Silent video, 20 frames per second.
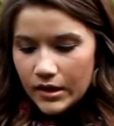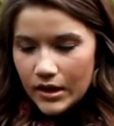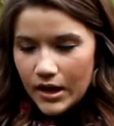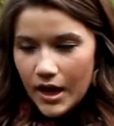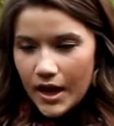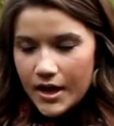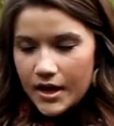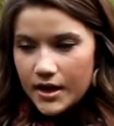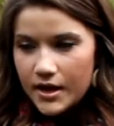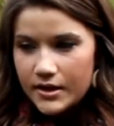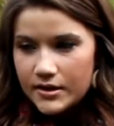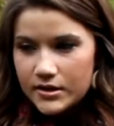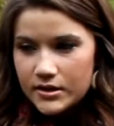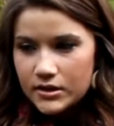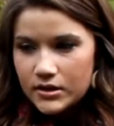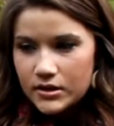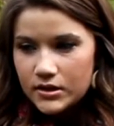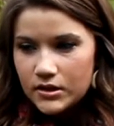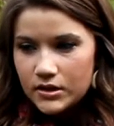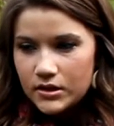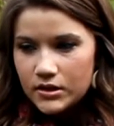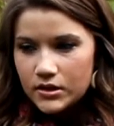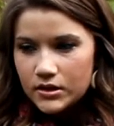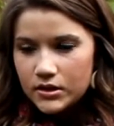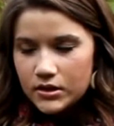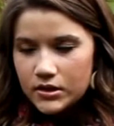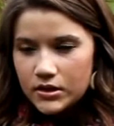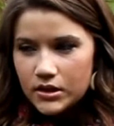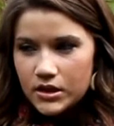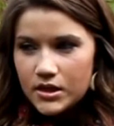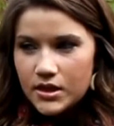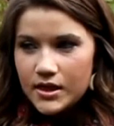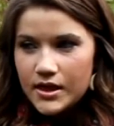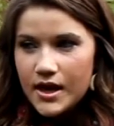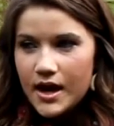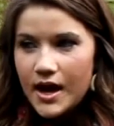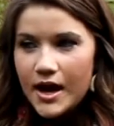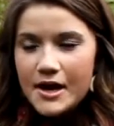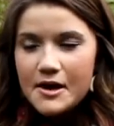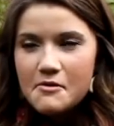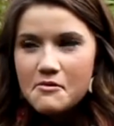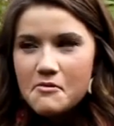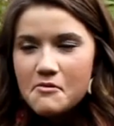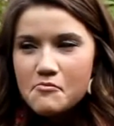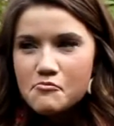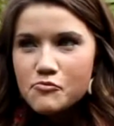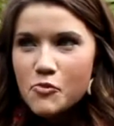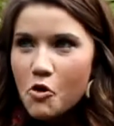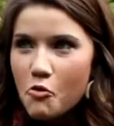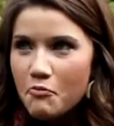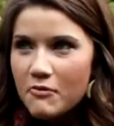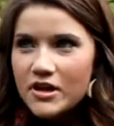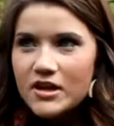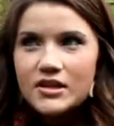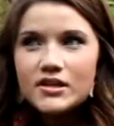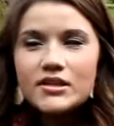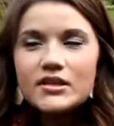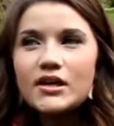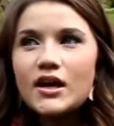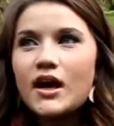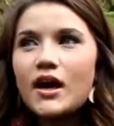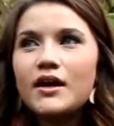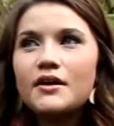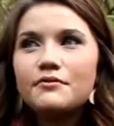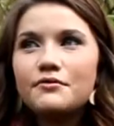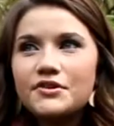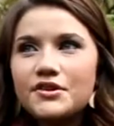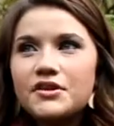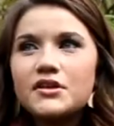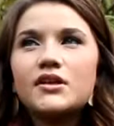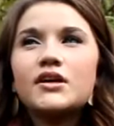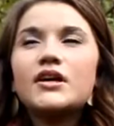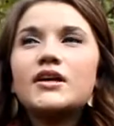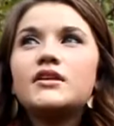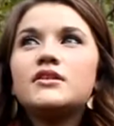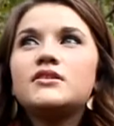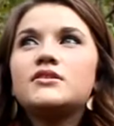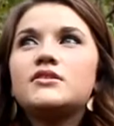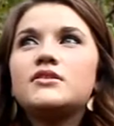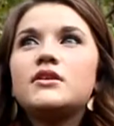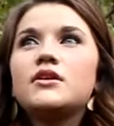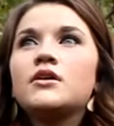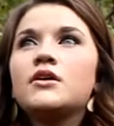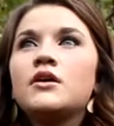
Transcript: And in that moment, I realized